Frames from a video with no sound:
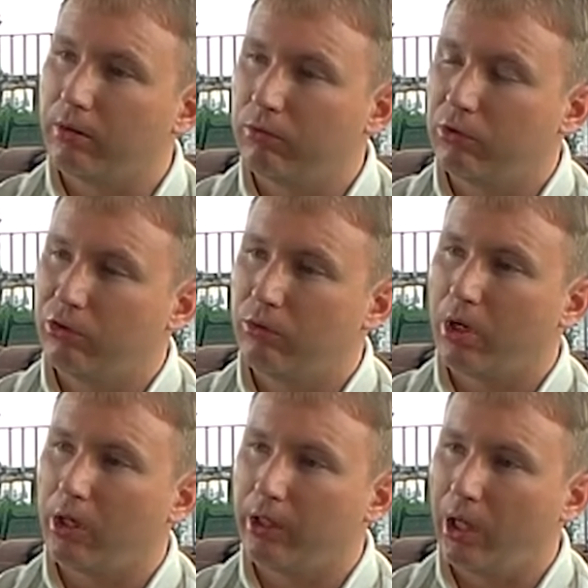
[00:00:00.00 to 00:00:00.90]
if you could do it
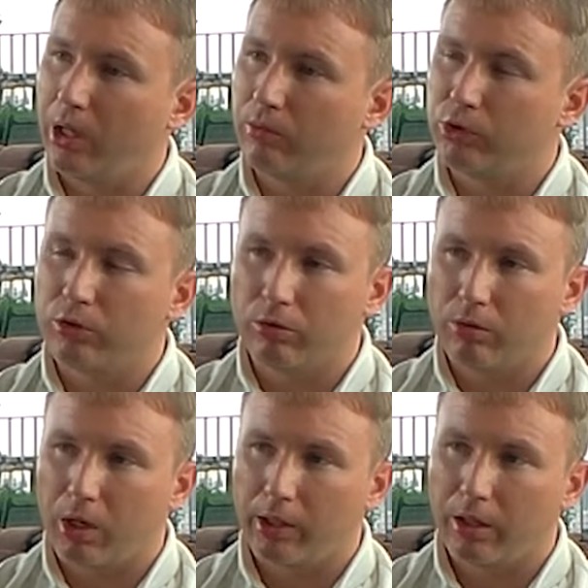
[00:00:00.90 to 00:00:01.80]
all again, would you do it
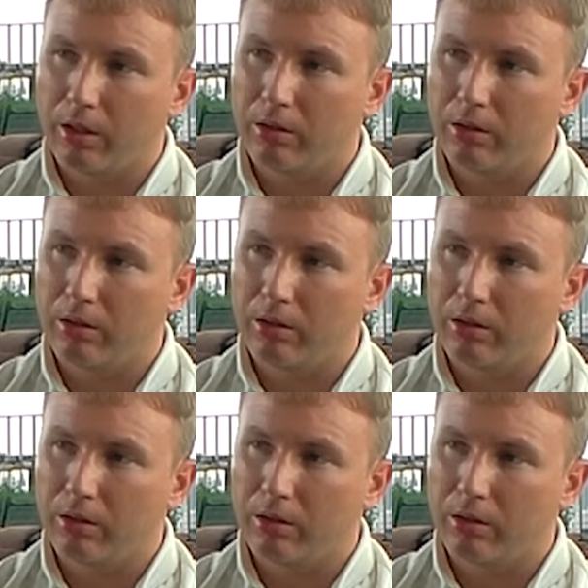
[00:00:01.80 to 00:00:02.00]
all again?